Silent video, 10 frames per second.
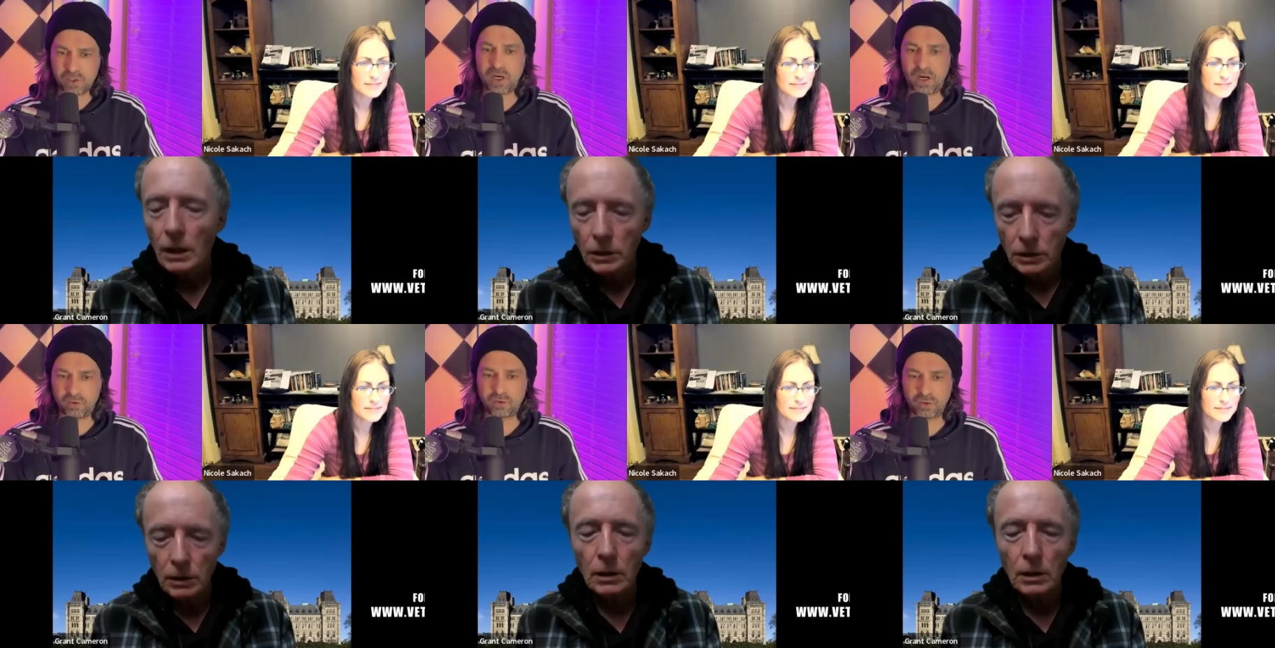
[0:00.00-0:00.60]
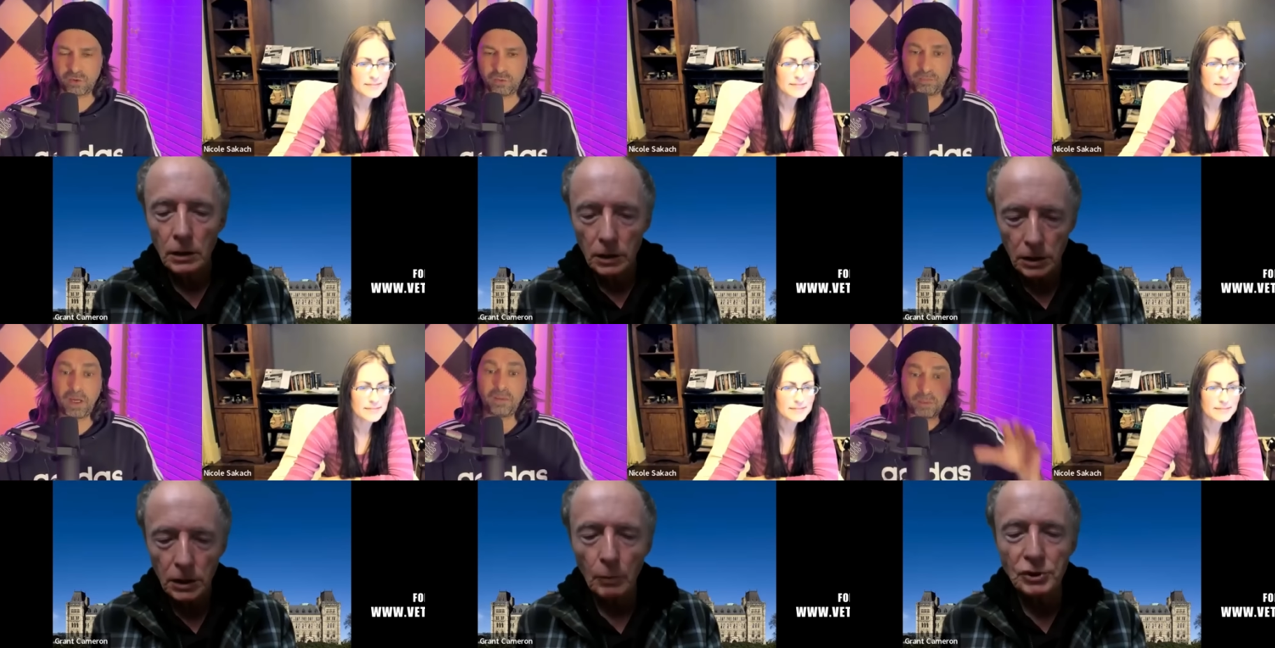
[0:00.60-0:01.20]
Speaker 1: channeled through,
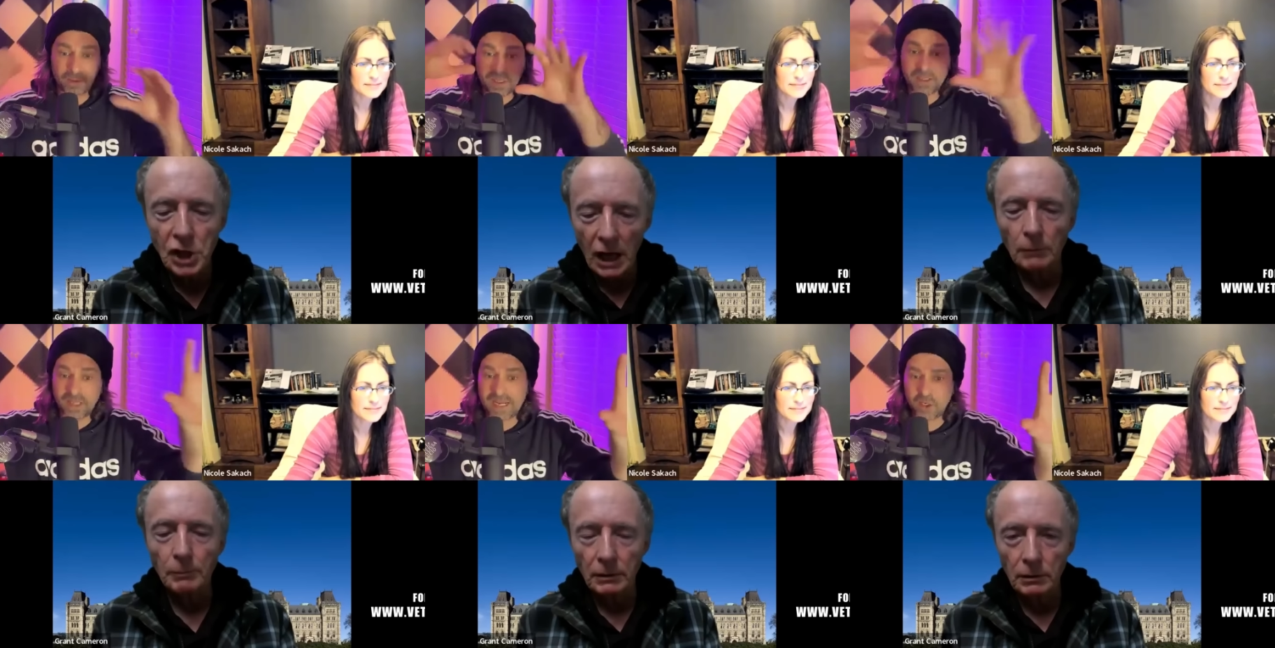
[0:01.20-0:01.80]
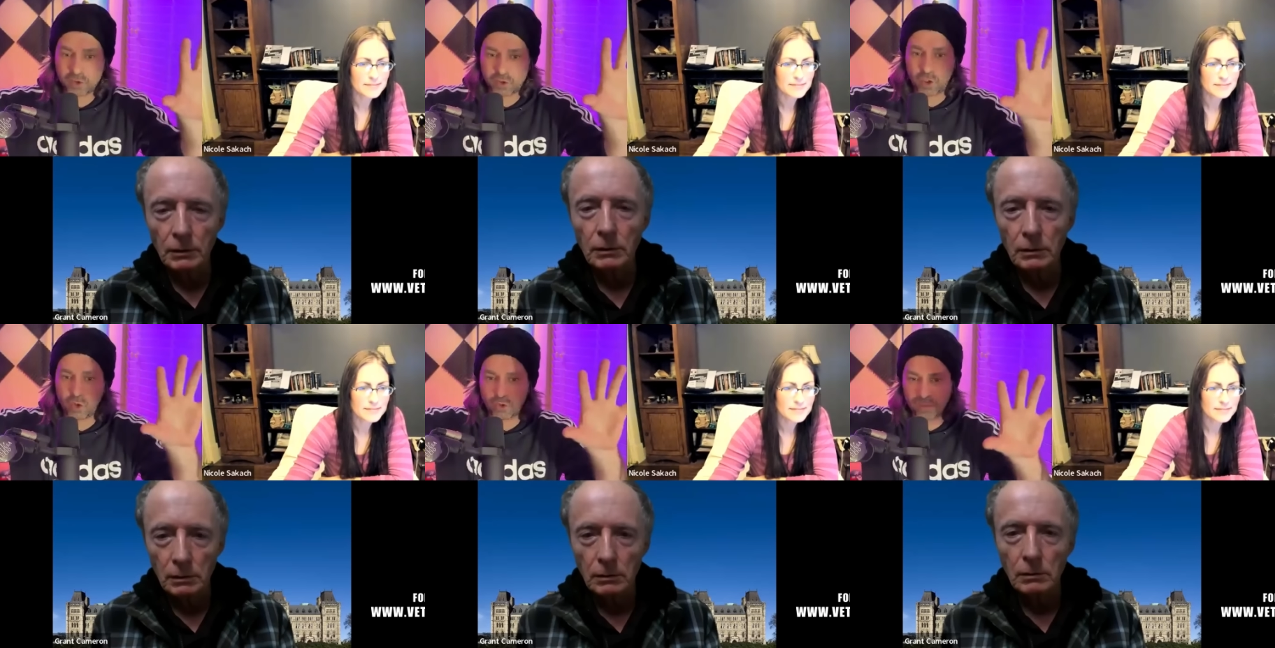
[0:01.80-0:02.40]
but but then later but
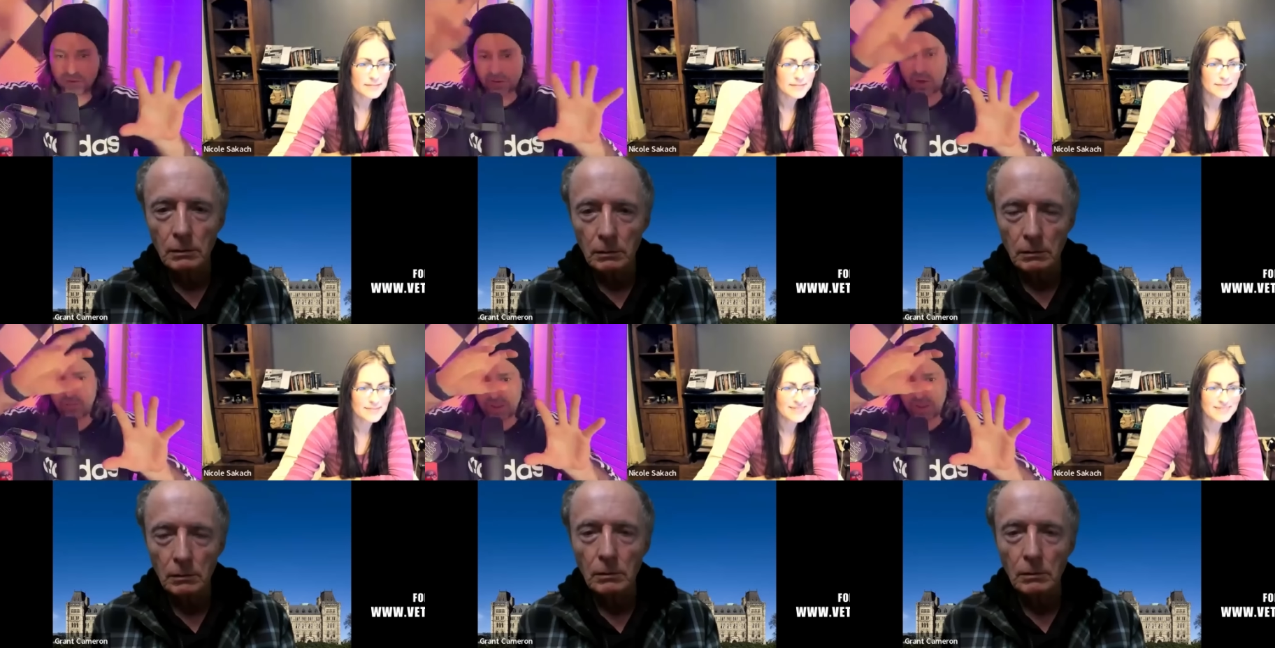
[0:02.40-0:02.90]
showed themselves